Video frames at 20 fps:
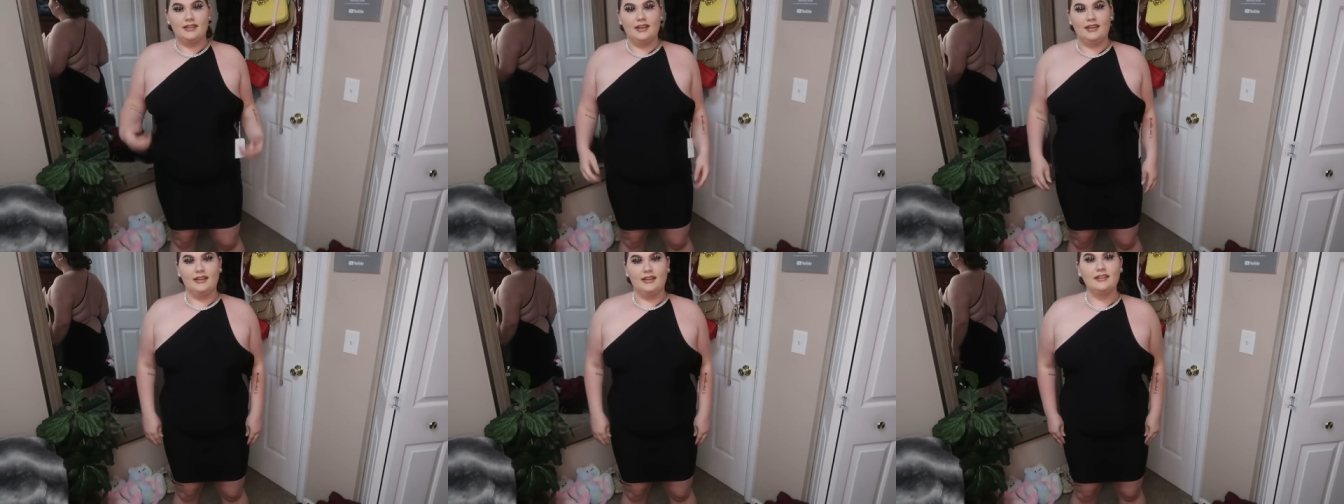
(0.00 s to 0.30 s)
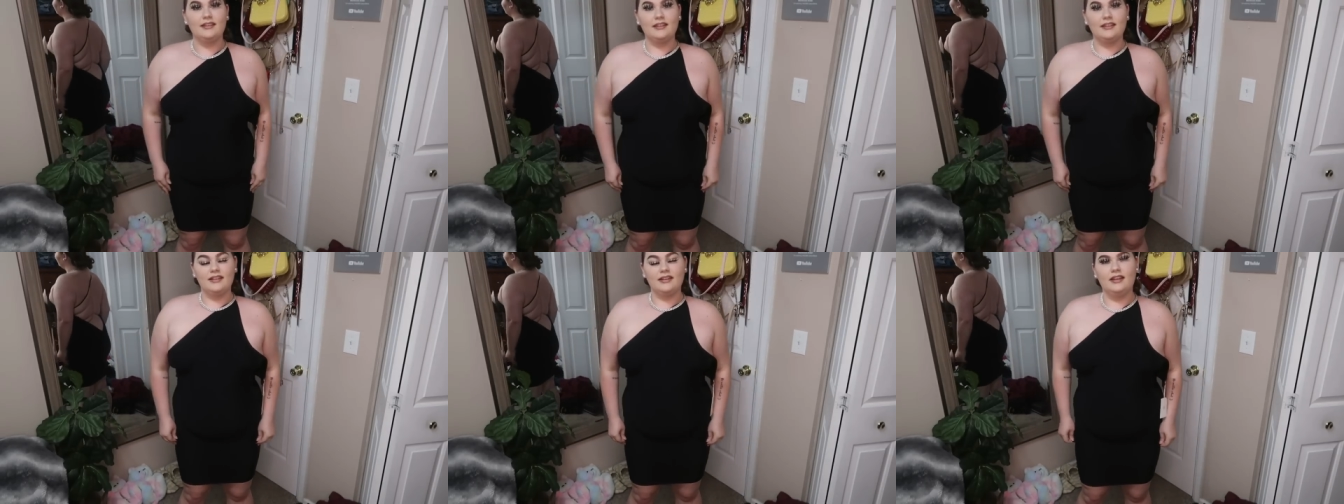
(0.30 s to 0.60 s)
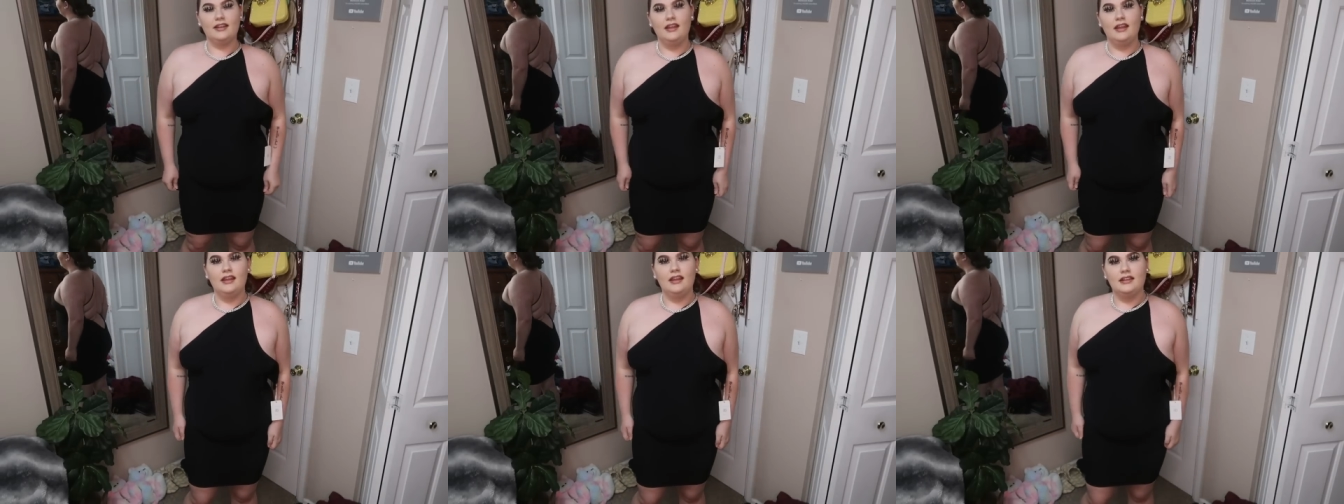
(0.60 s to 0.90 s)
Like,
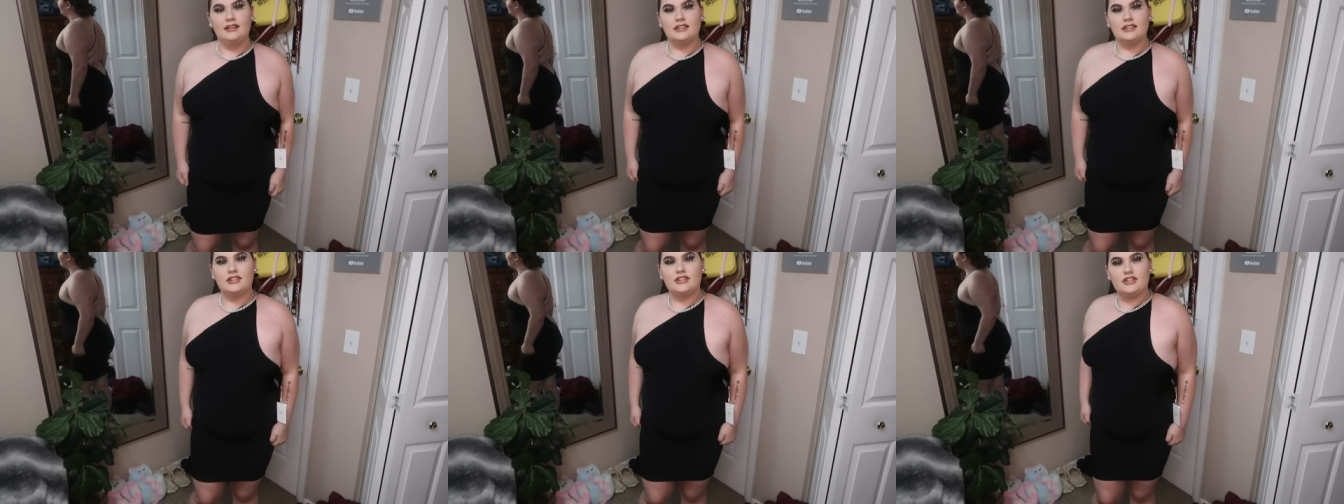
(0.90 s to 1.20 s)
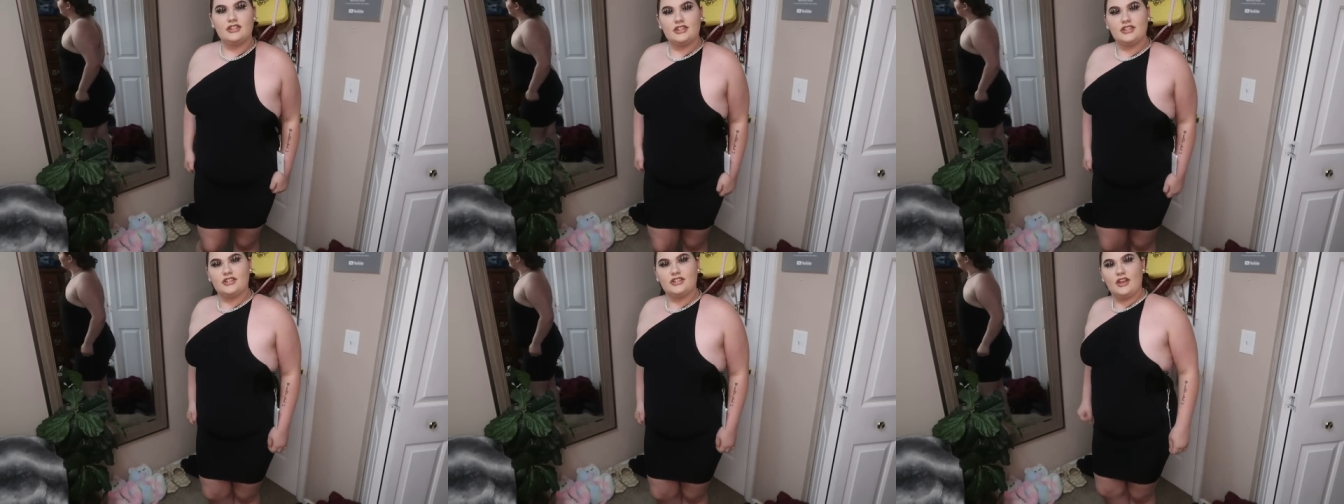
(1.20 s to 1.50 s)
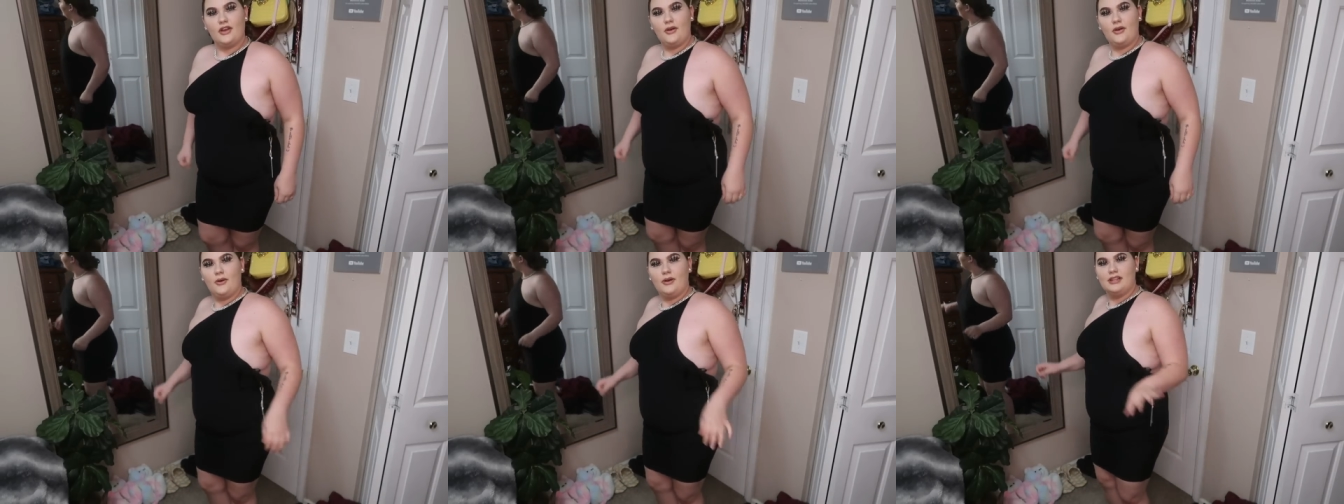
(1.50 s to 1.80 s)
this is just
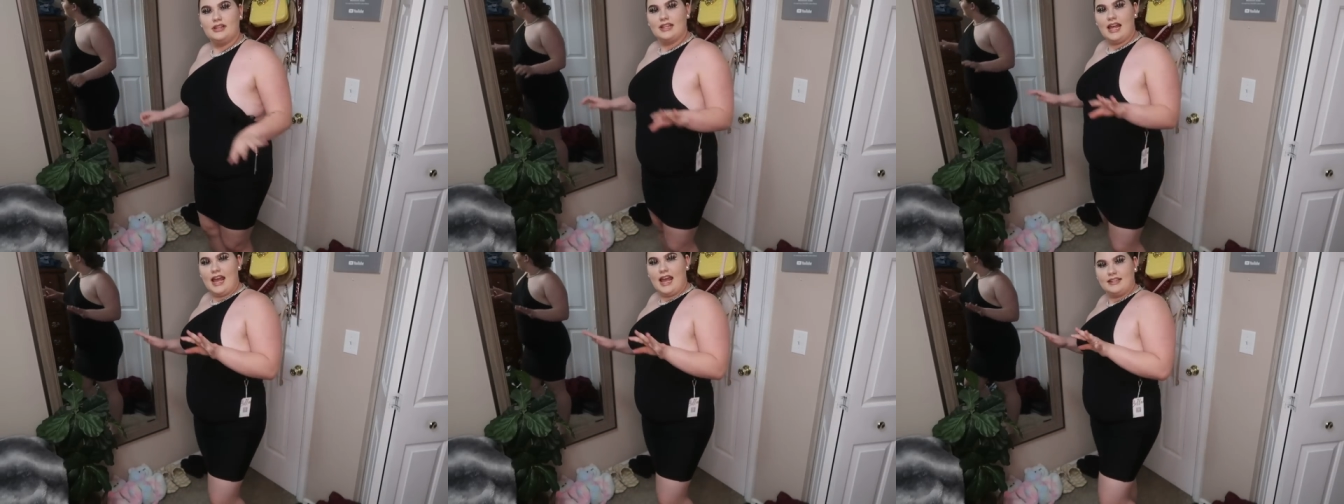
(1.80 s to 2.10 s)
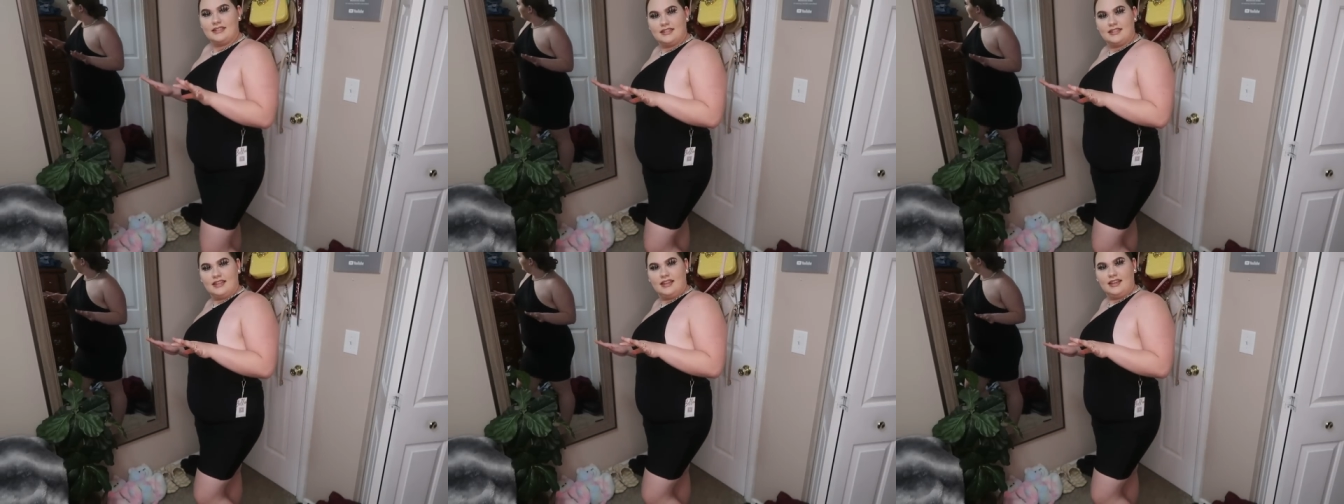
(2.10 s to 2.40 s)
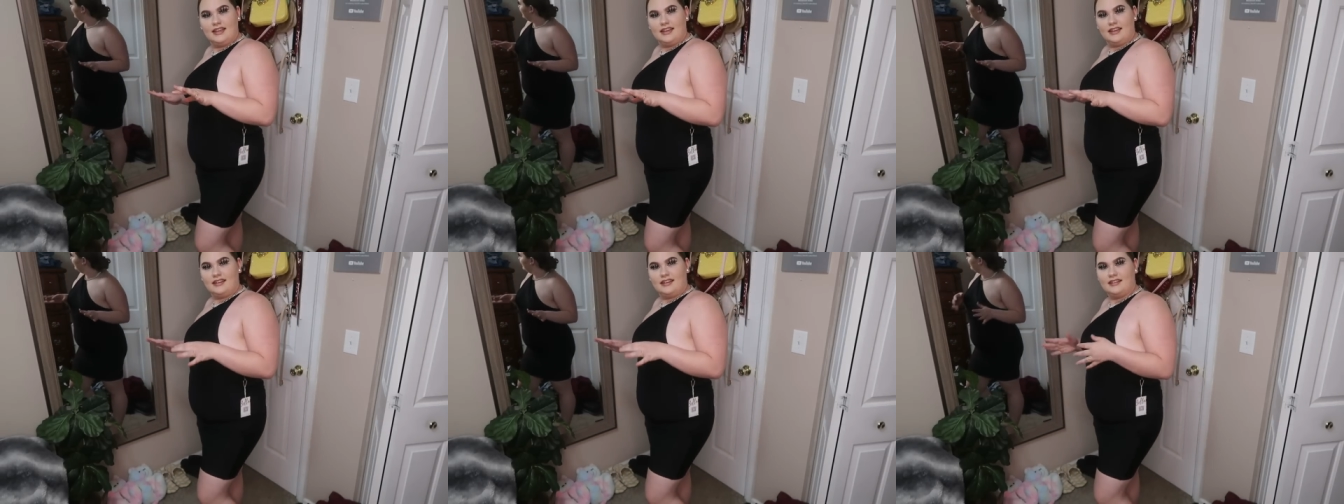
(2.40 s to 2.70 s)
so
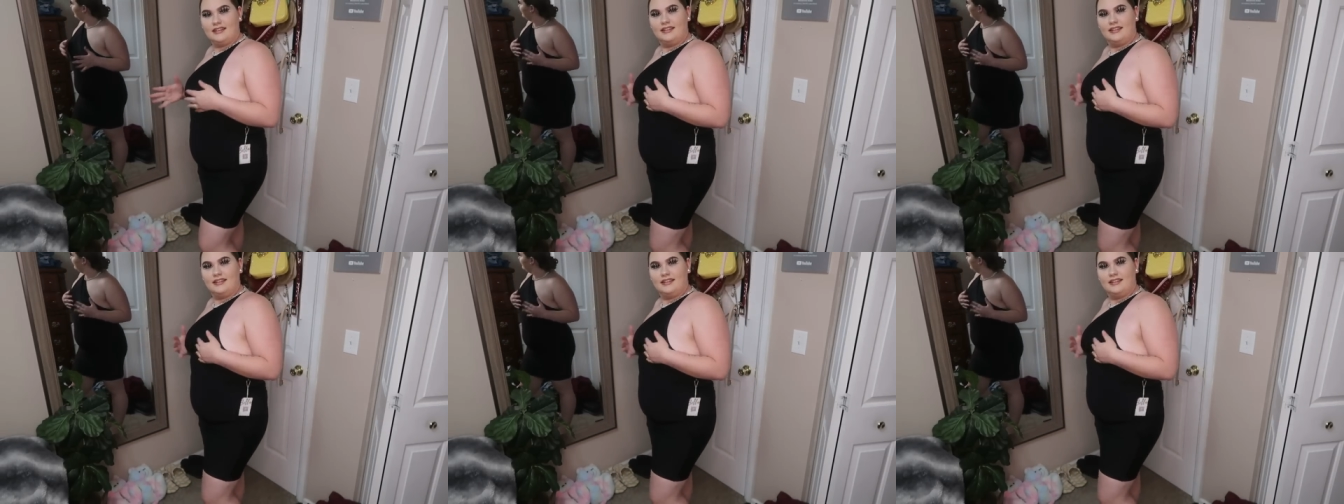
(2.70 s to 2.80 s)
classy.